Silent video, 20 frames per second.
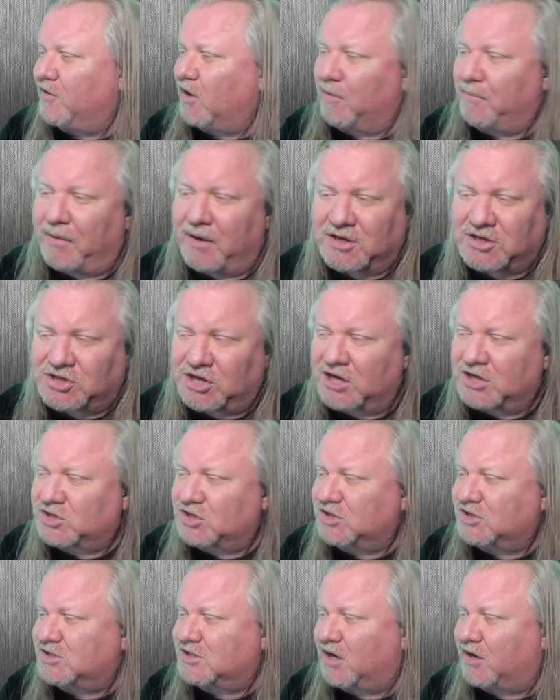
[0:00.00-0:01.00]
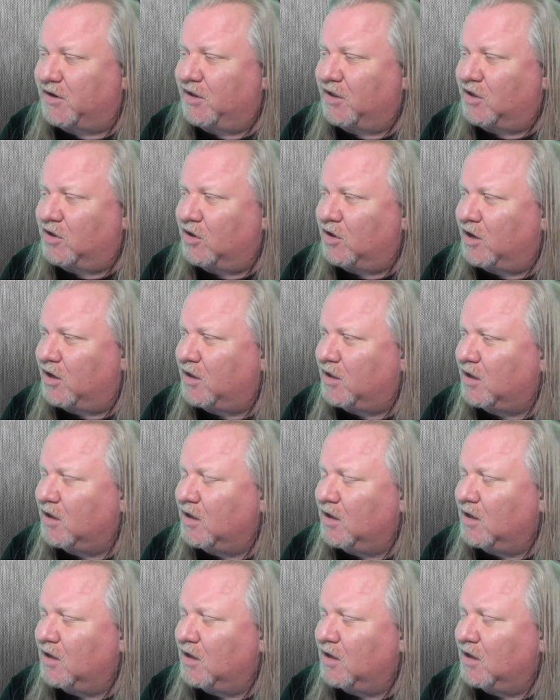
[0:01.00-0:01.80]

The arpeggiation sounded good.